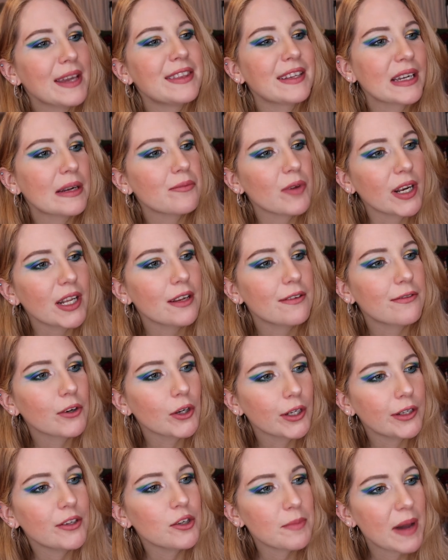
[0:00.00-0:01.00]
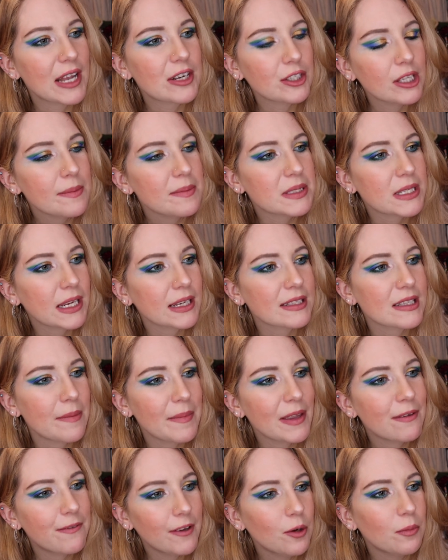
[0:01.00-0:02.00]
I think I'm ready for a new batch of lipsticks, let
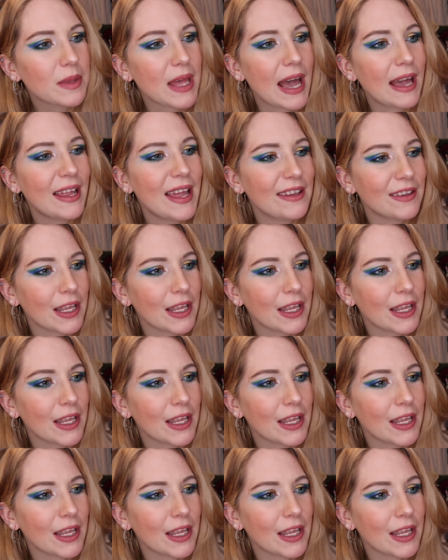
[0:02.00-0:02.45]
me film that.